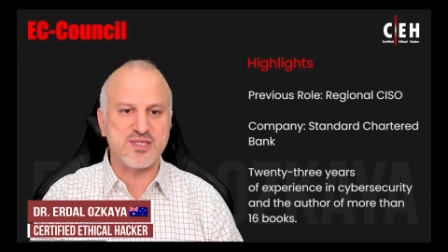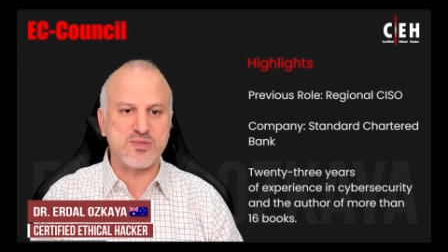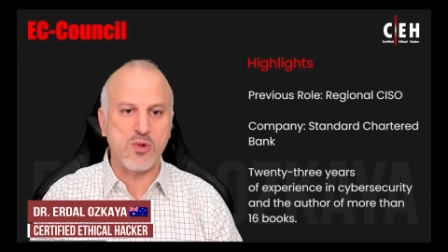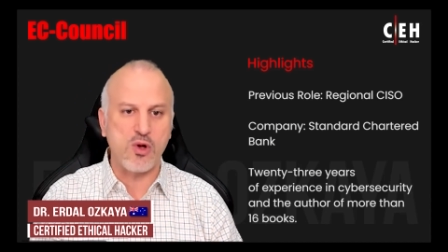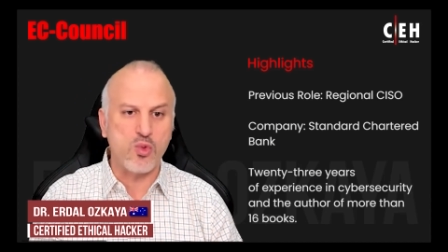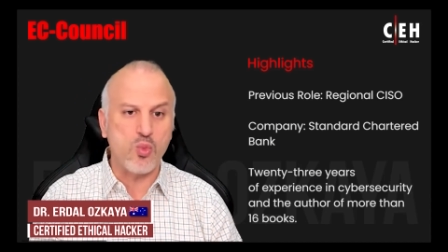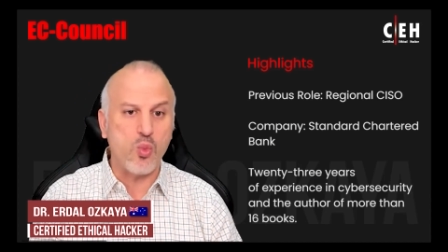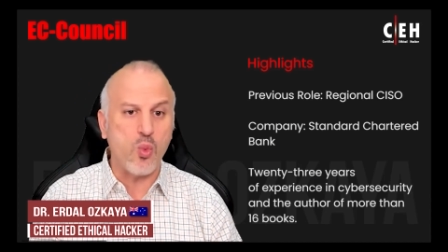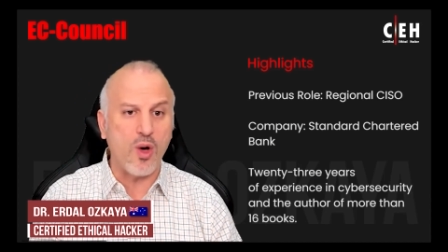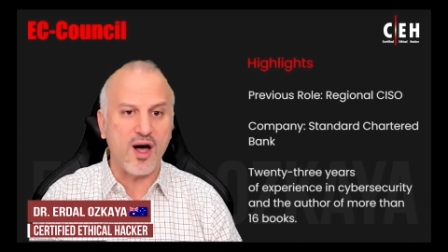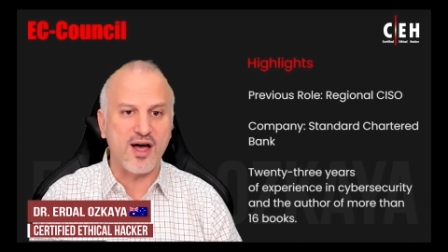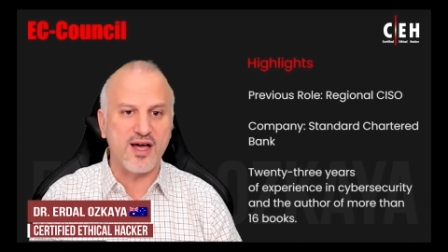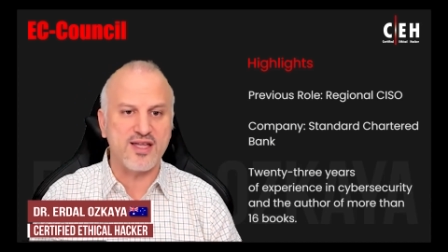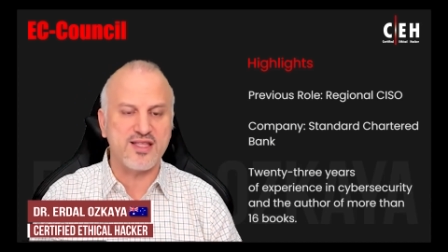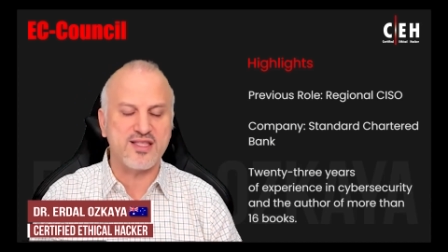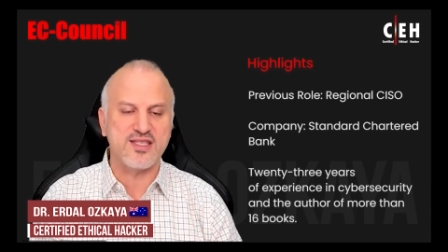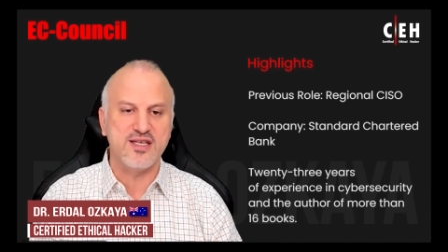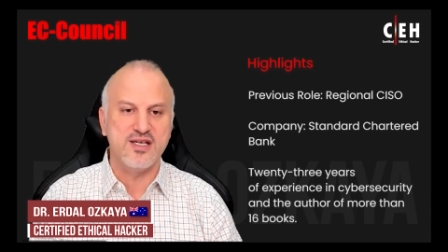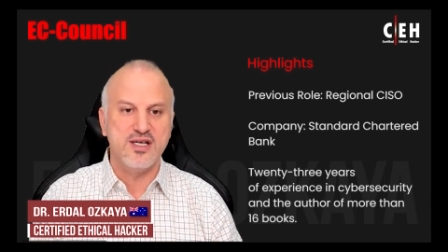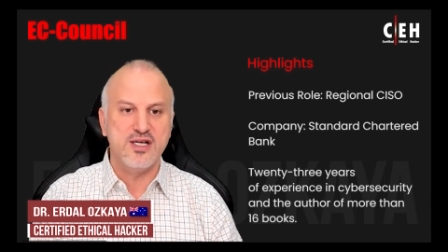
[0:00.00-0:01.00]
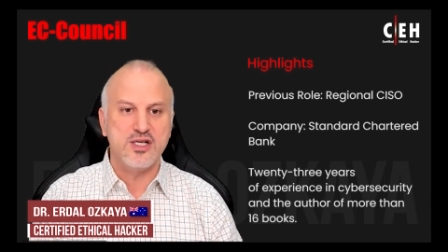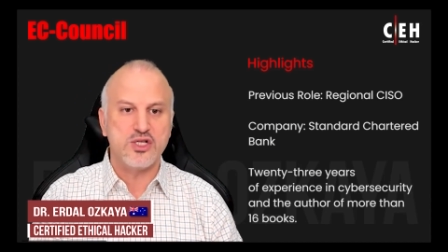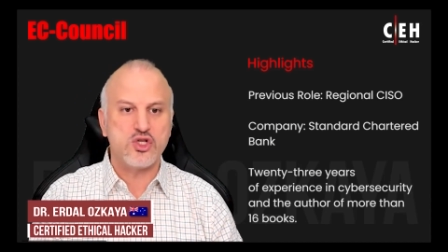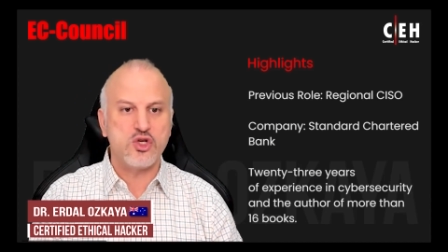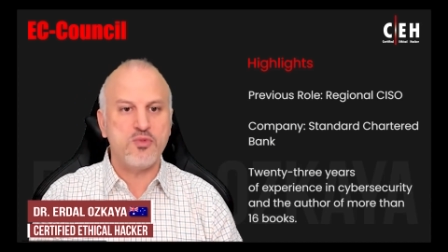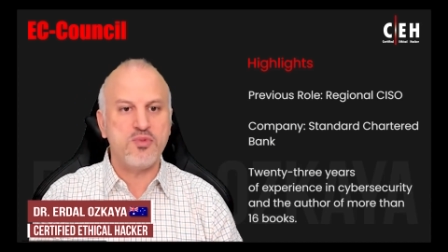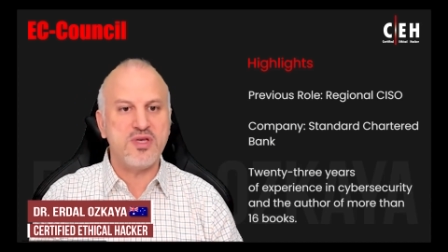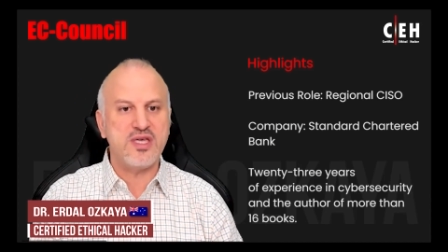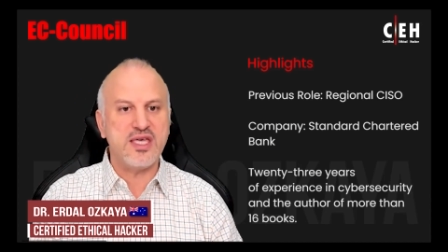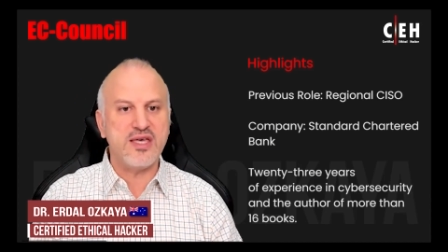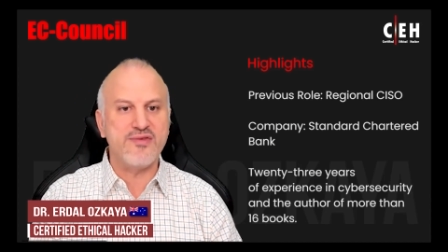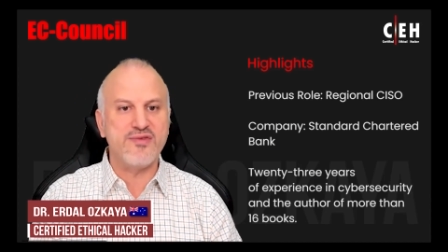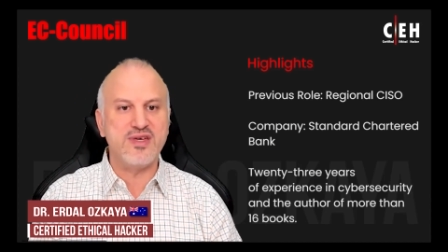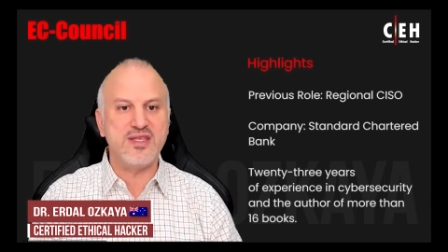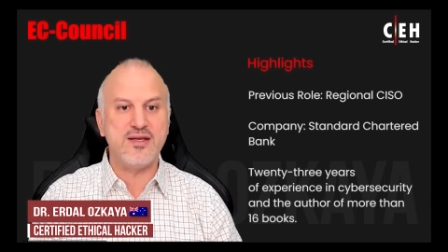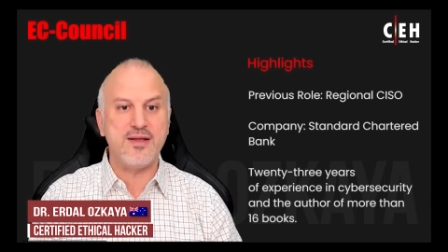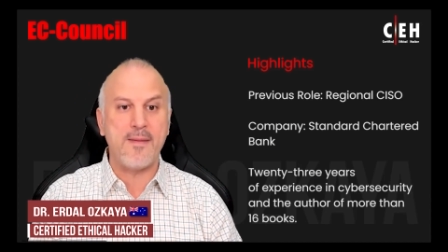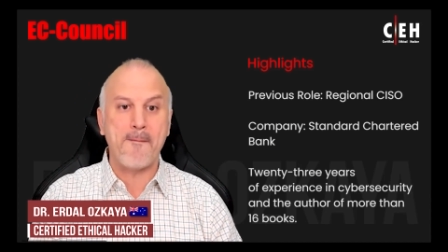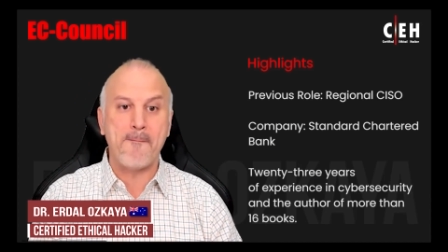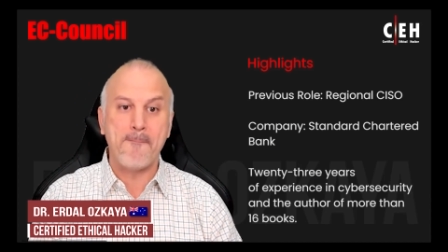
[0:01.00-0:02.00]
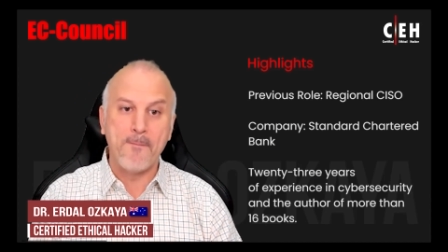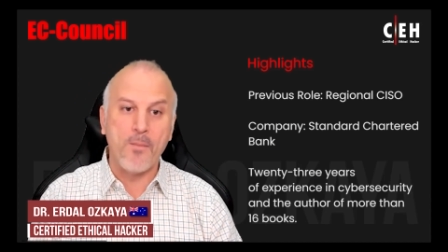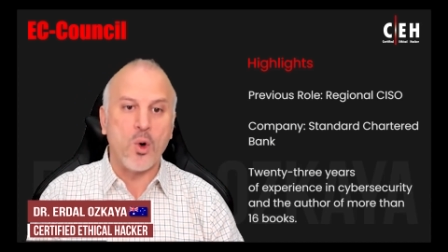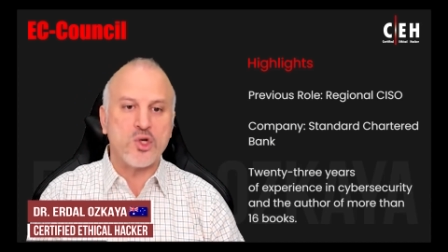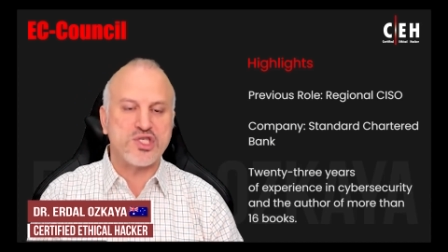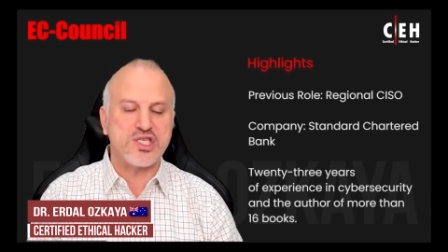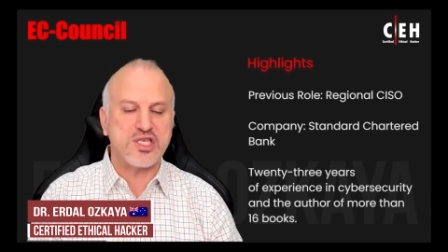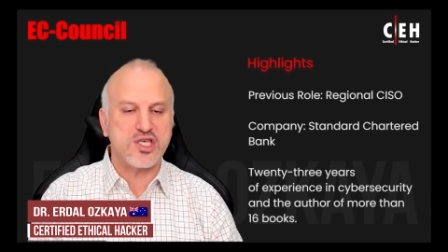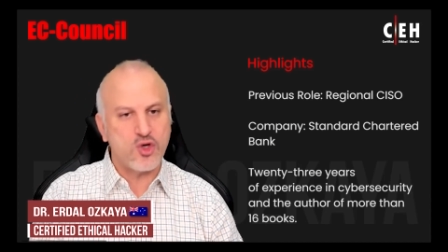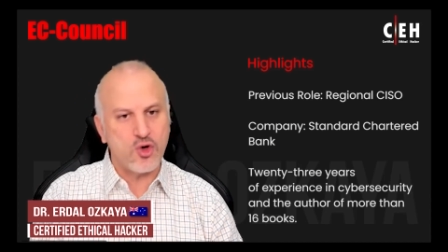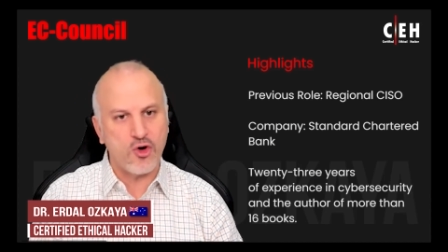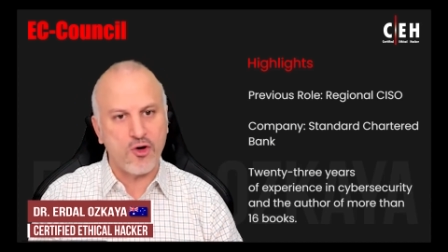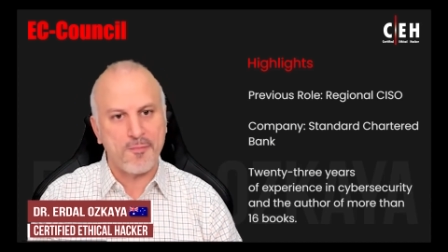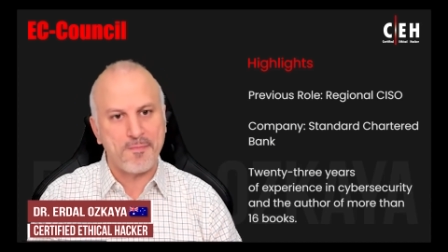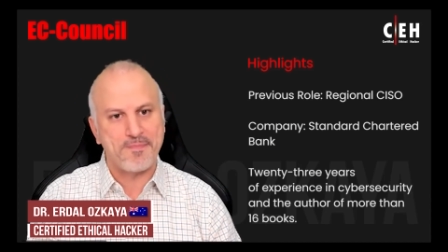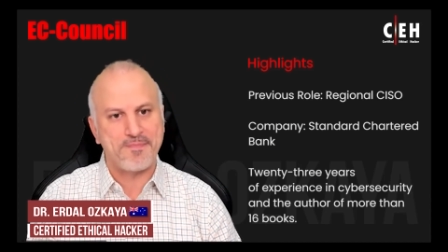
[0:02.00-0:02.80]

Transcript: worldwide to be even more secure.